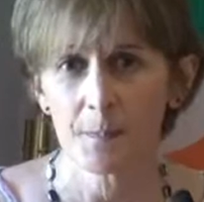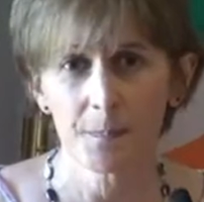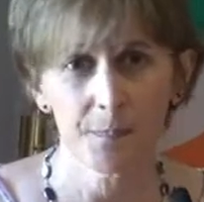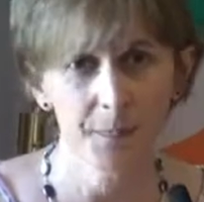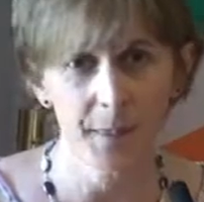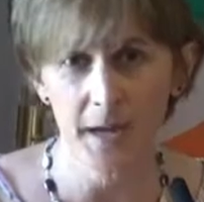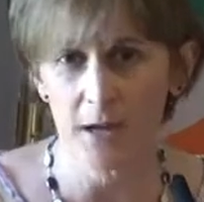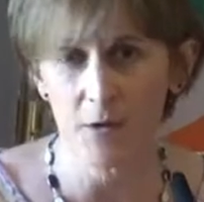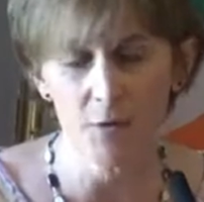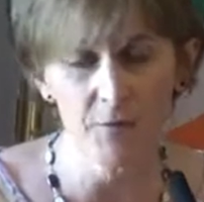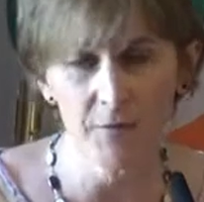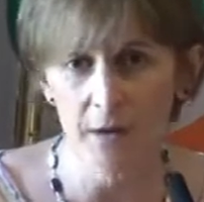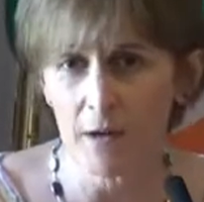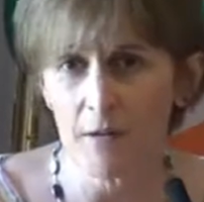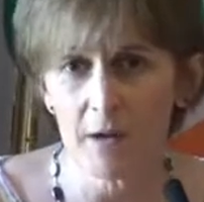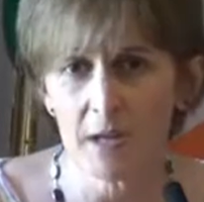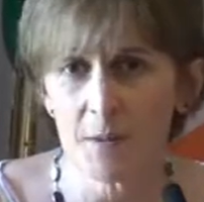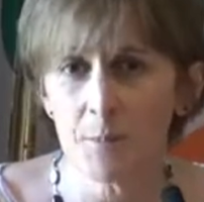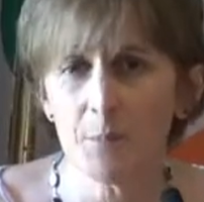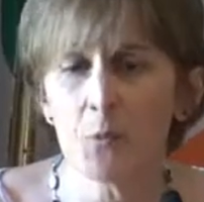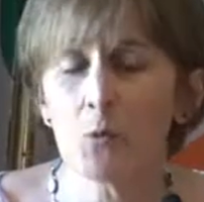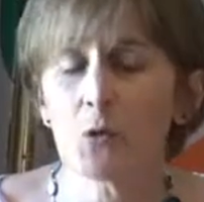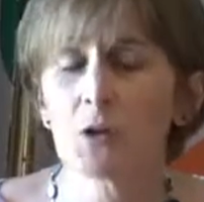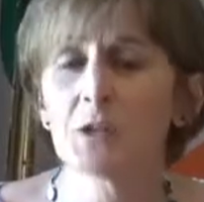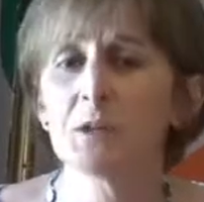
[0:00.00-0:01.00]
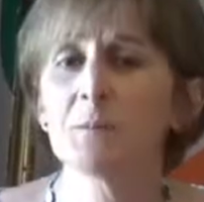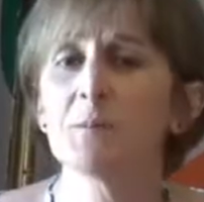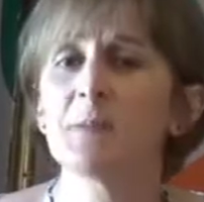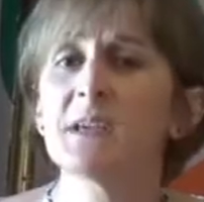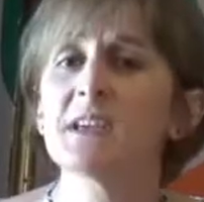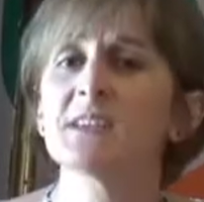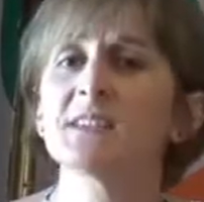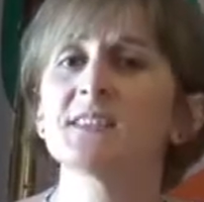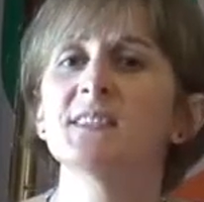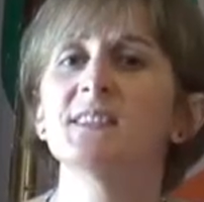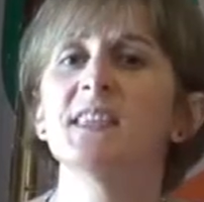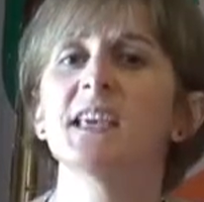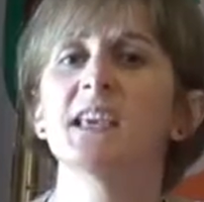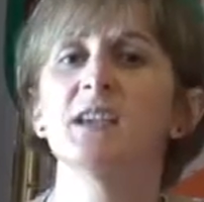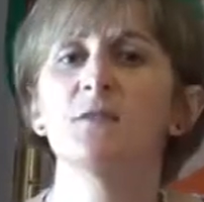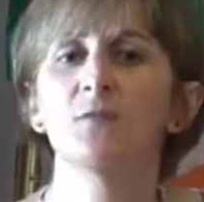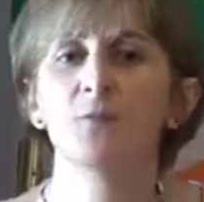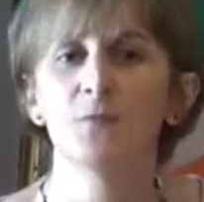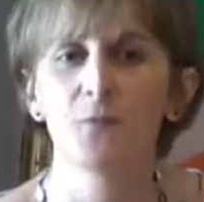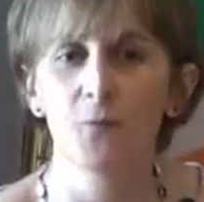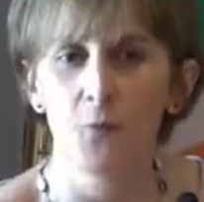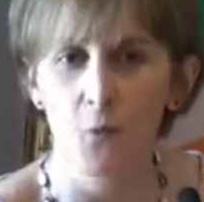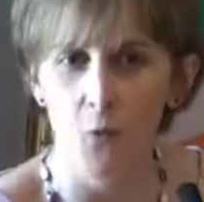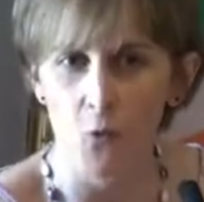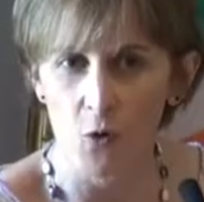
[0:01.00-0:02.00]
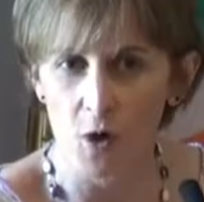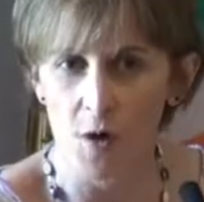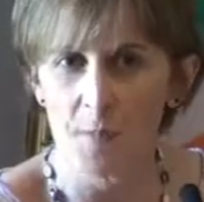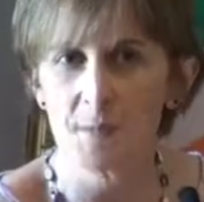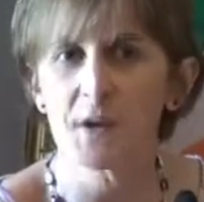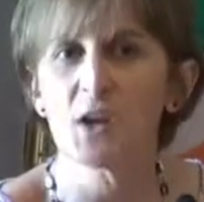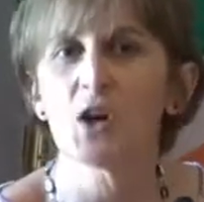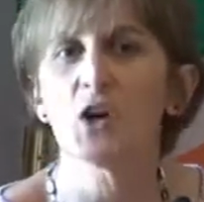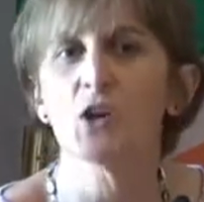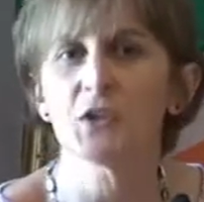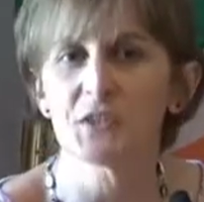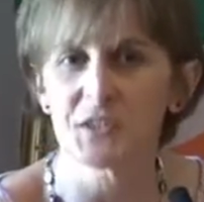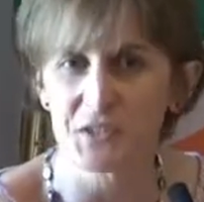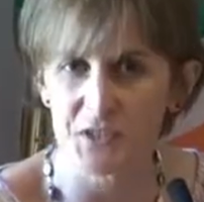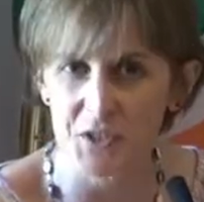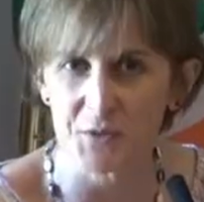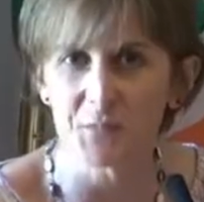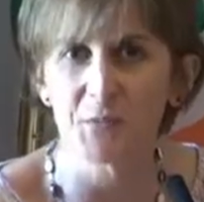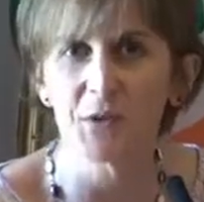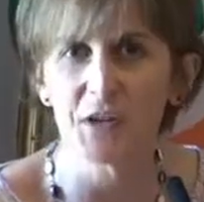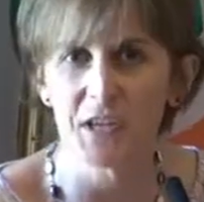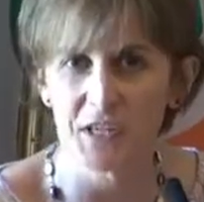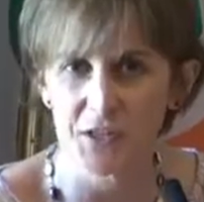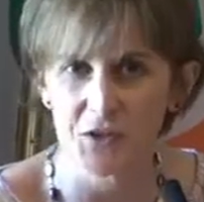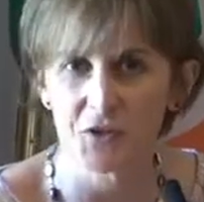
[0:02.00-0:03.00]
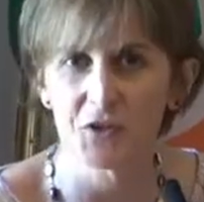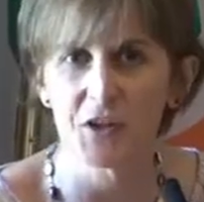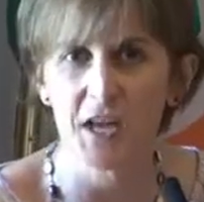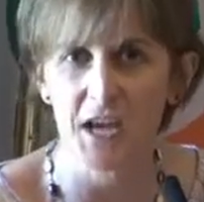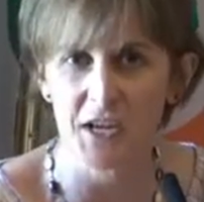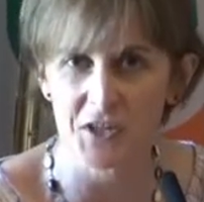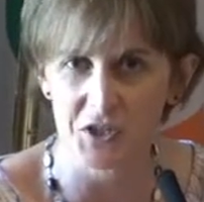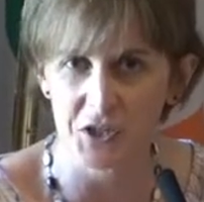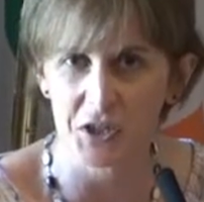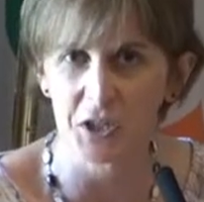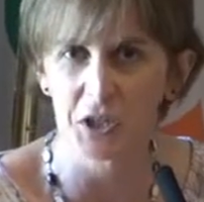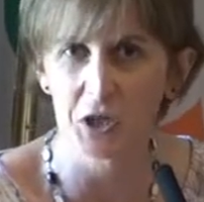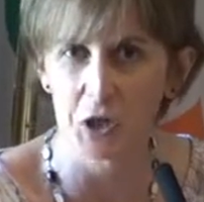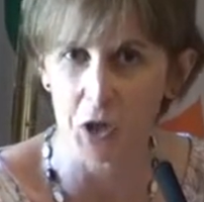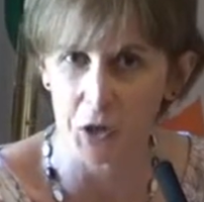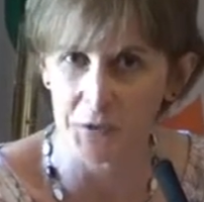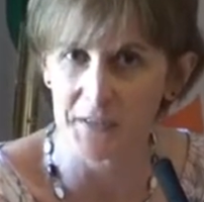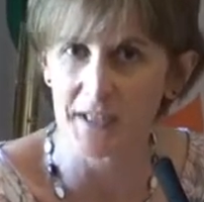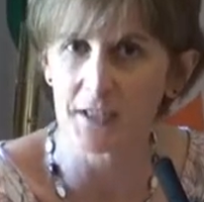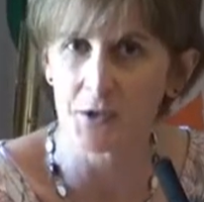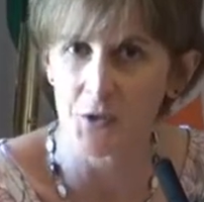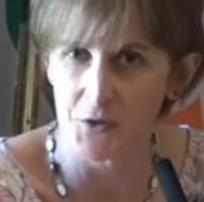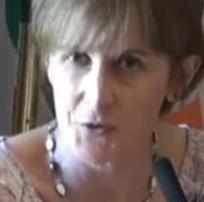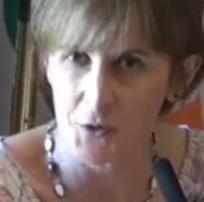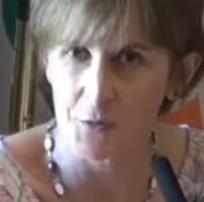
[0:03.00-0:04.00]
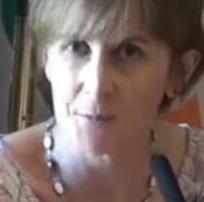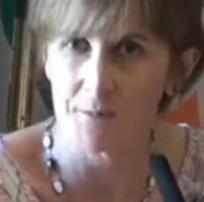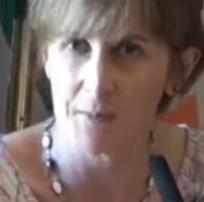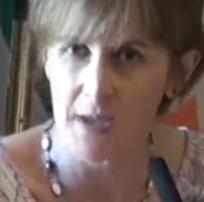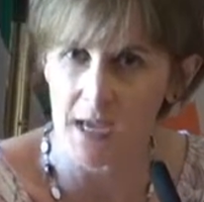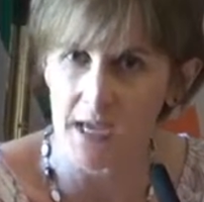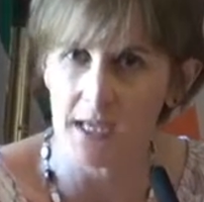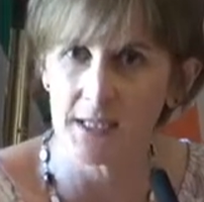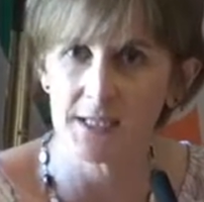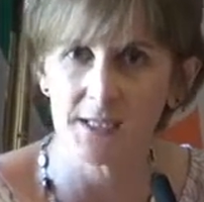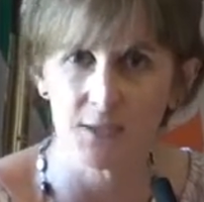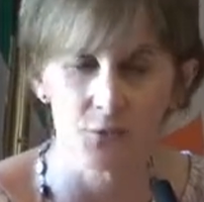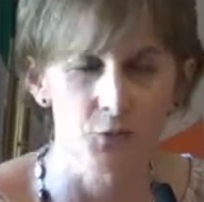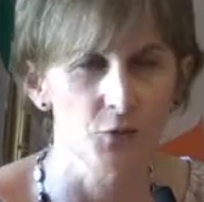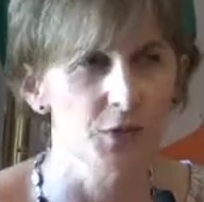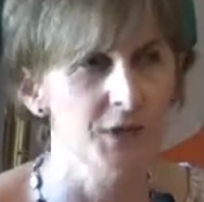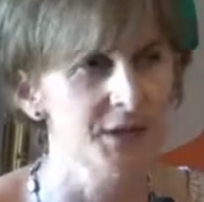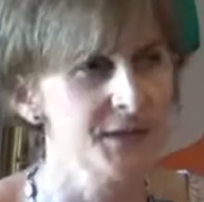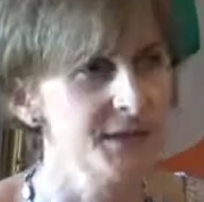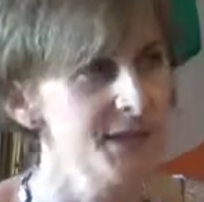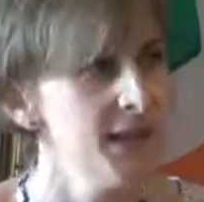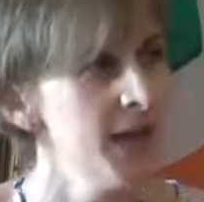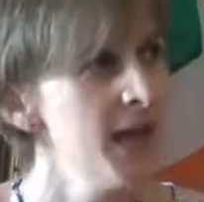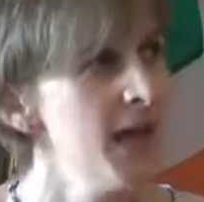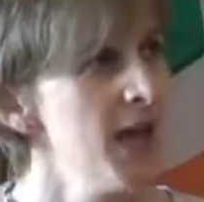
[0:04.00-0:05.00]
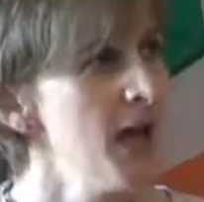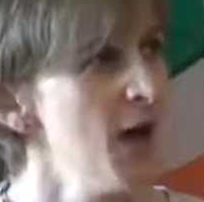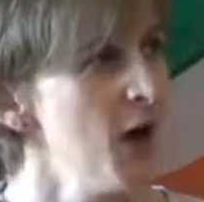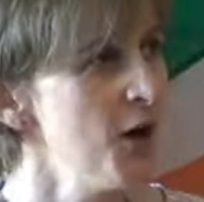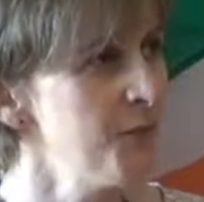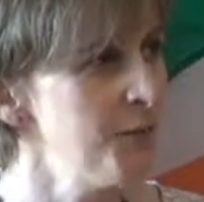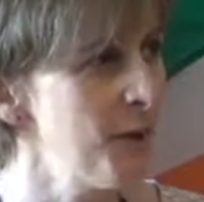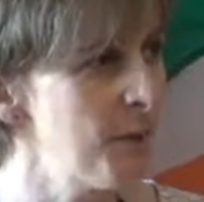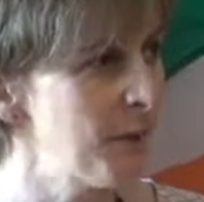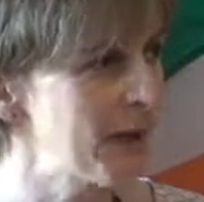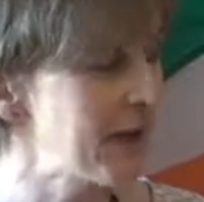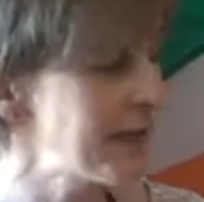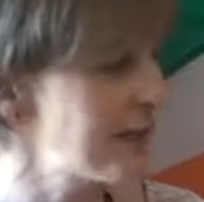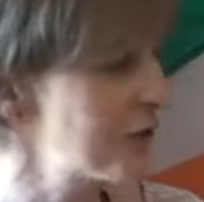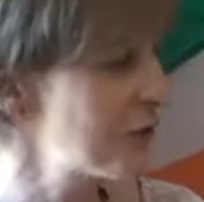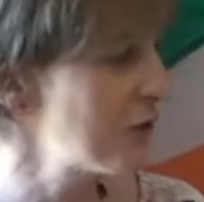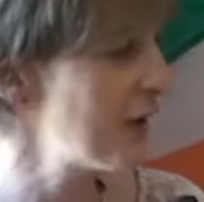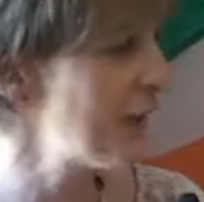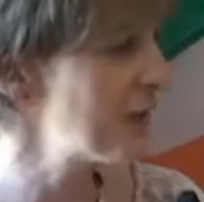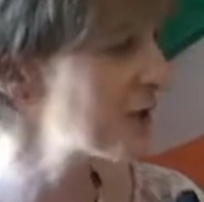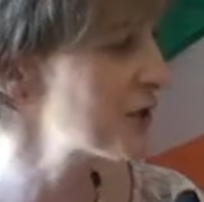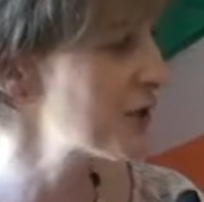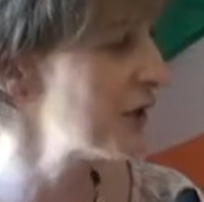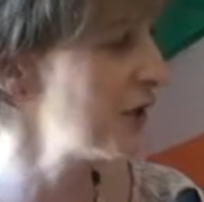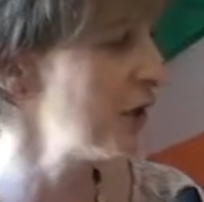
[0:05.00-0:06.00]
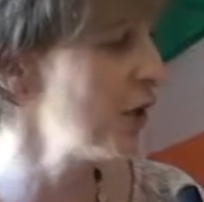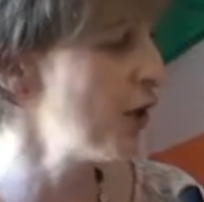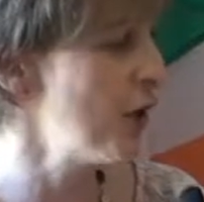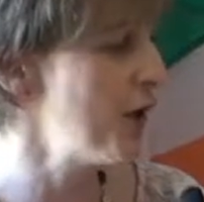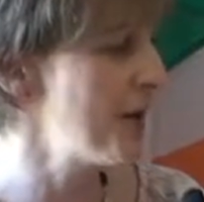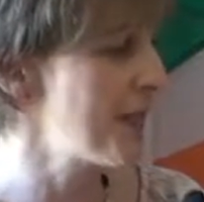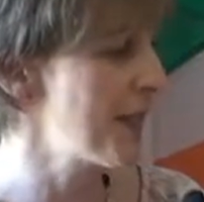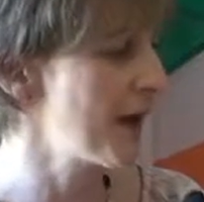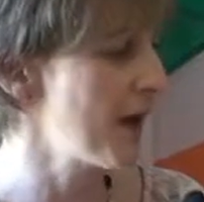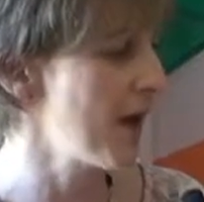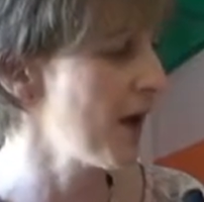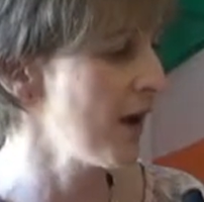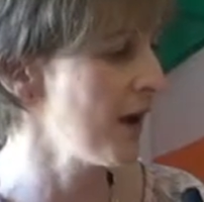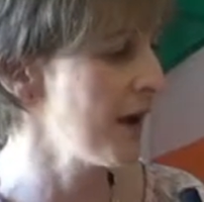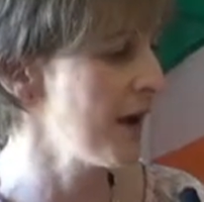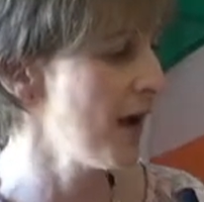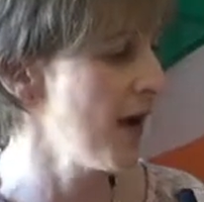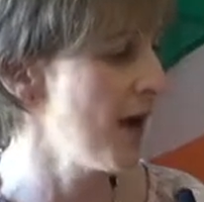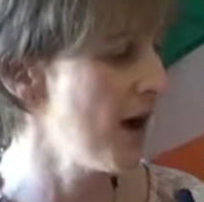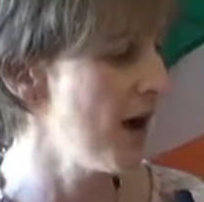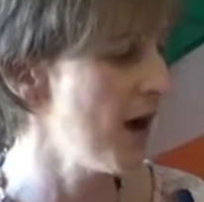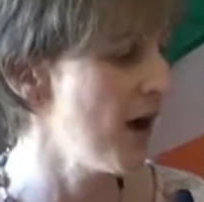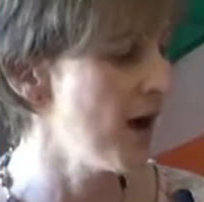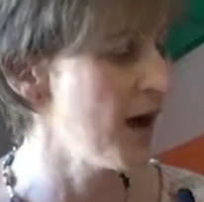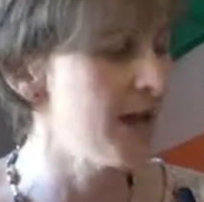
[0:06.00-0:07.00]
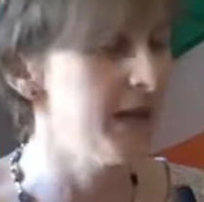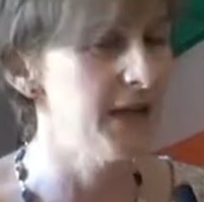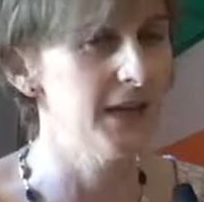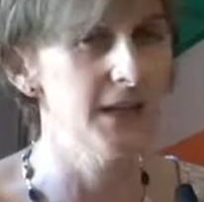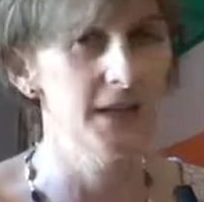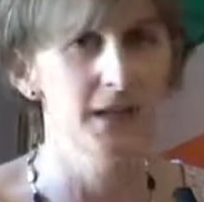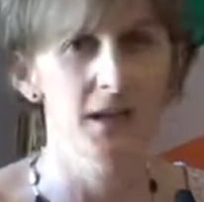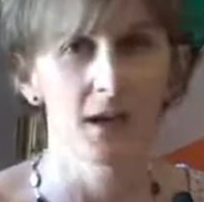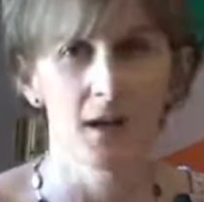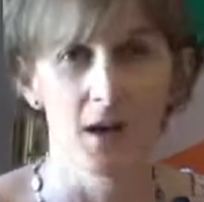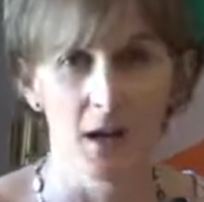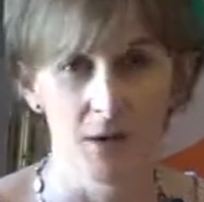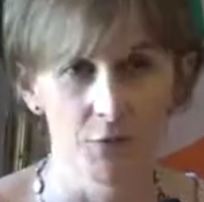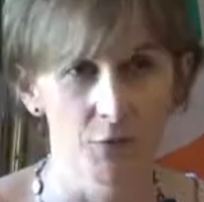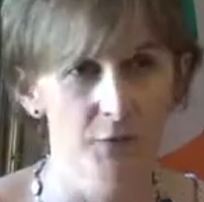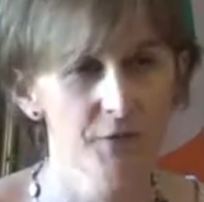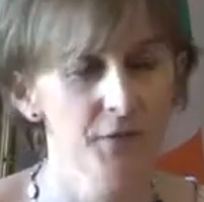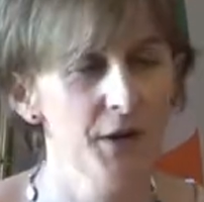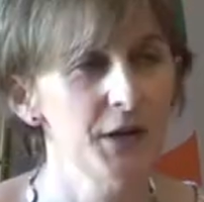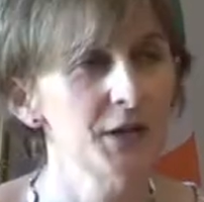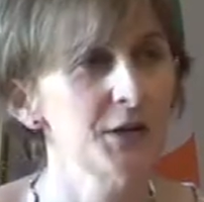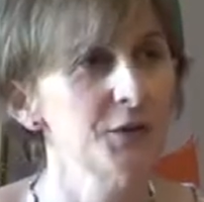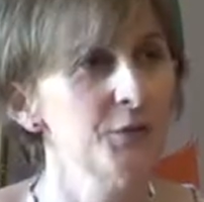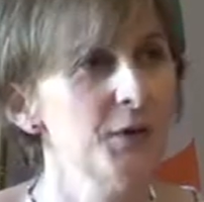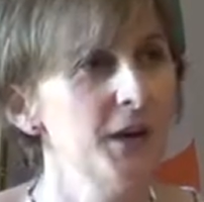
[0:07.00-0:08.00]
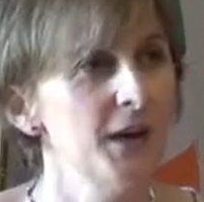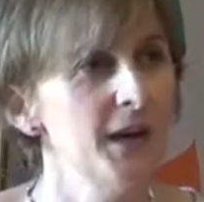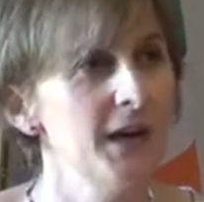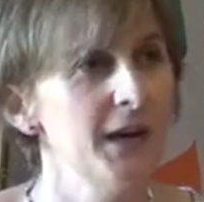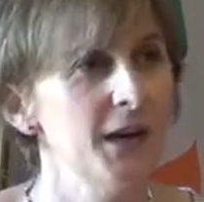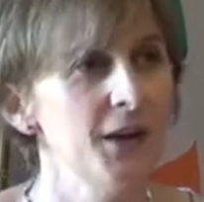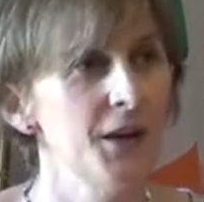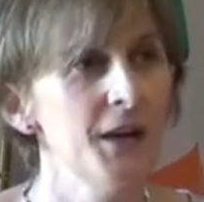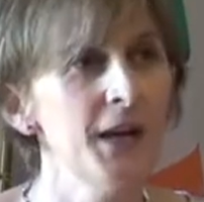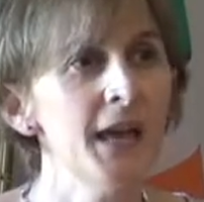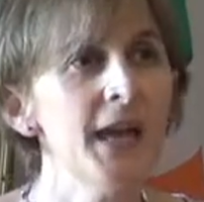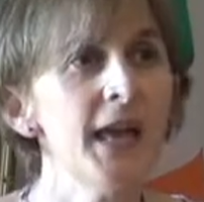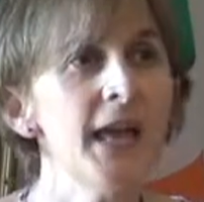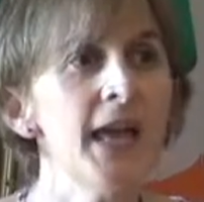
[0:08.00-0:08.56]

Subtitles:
they're very important because they form customary international law, that other main source of public international law that I referred to earlier.